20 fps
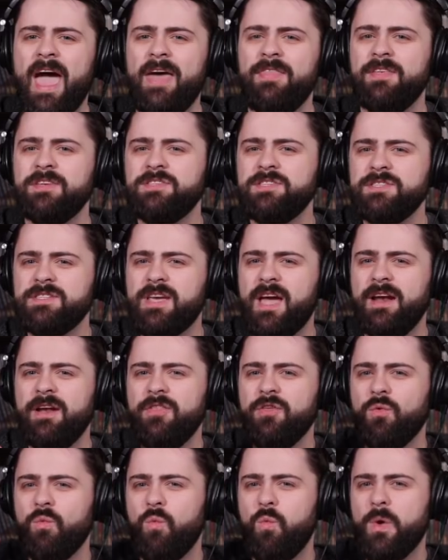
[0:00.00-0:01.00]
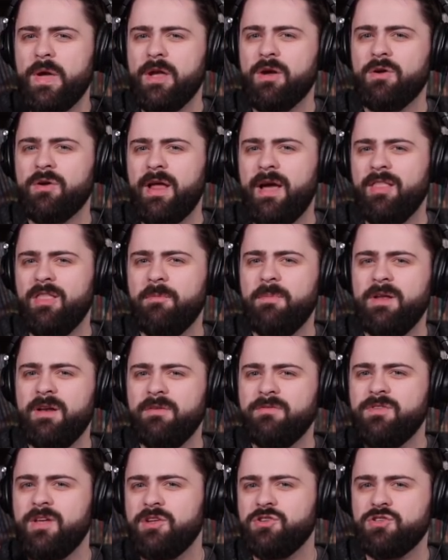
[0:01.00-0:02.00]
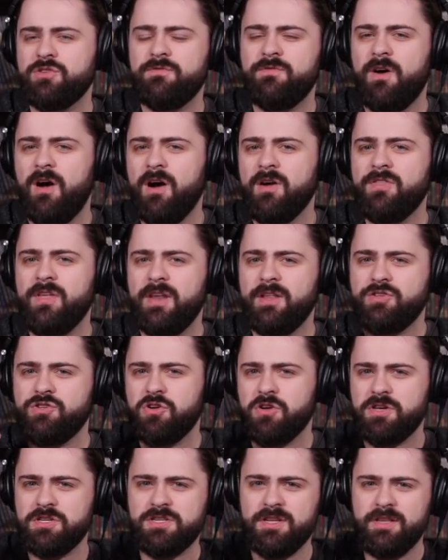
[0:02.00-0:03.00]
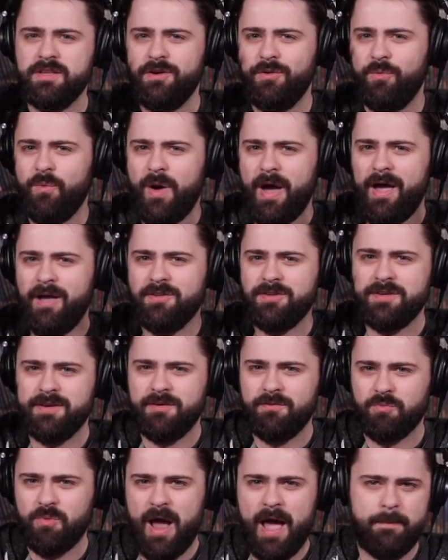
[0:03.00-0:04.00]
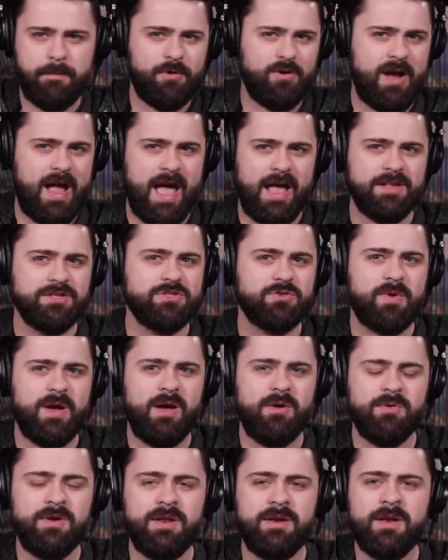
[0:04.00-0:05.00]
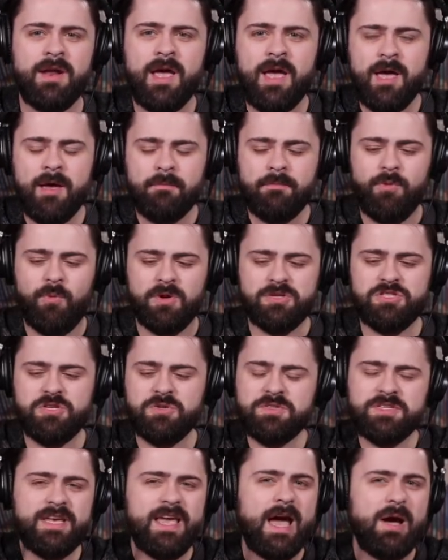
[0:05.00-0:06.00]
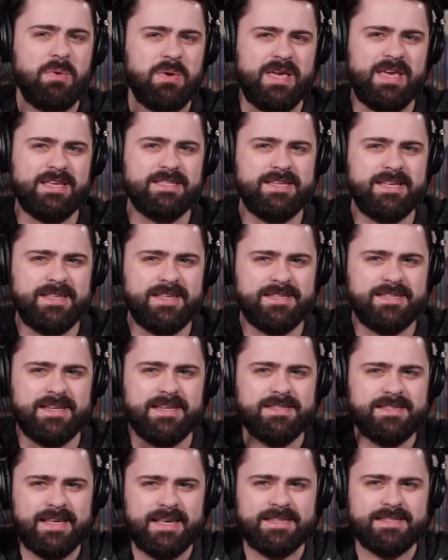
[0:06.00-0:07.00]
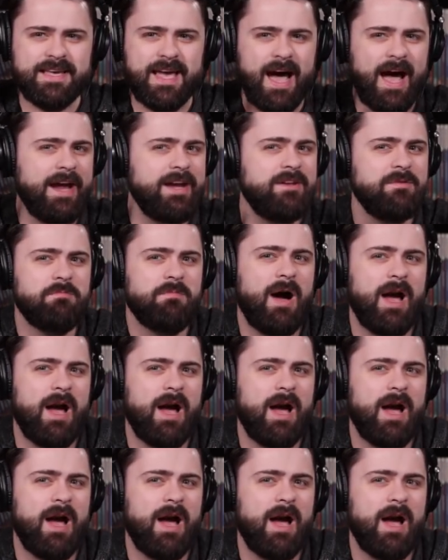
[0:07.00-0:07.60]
And this is kind of the weird element of DungeonFog that it took us a little while to wrap our heads around it, but once you see how easy this is, it's kind of